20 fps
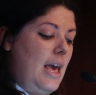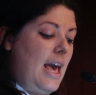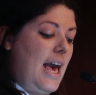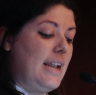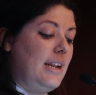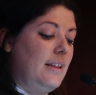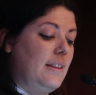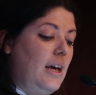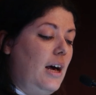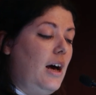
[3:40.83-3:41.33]

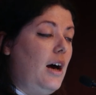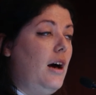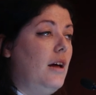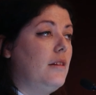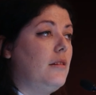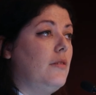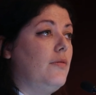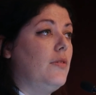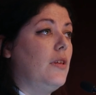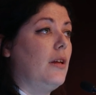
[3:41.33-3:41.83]
And at the
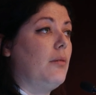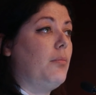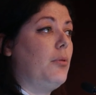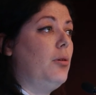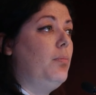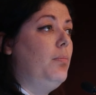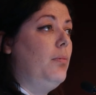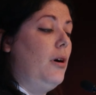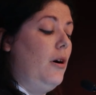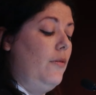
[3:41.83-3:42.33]
heart
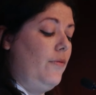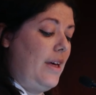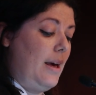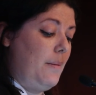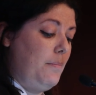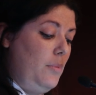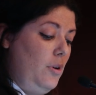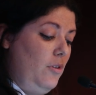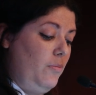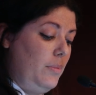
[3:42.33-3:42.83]
of
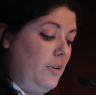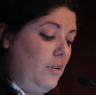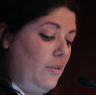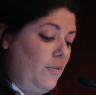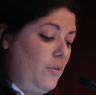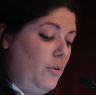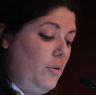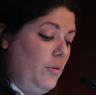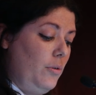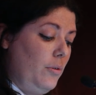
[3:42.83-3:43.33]
that movement,
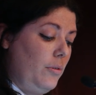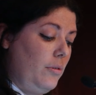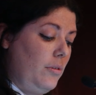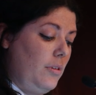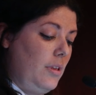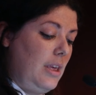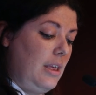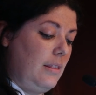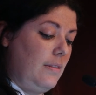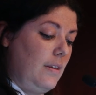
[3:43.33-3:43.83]
of
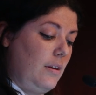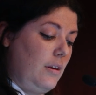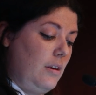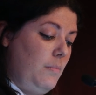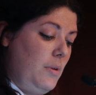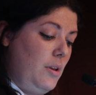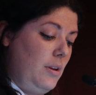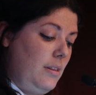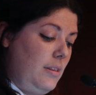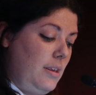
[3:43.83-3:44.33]
course, is the
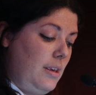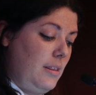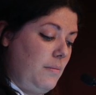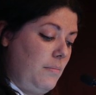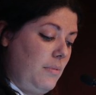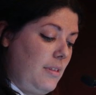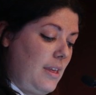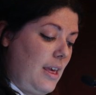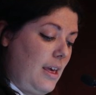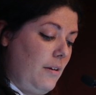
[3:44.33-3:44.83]
community
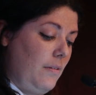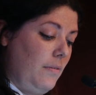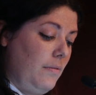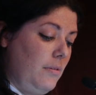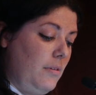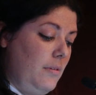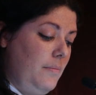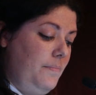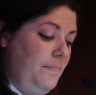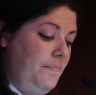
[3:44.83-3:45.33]

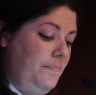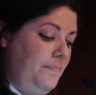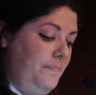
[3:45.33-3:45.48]
themselves.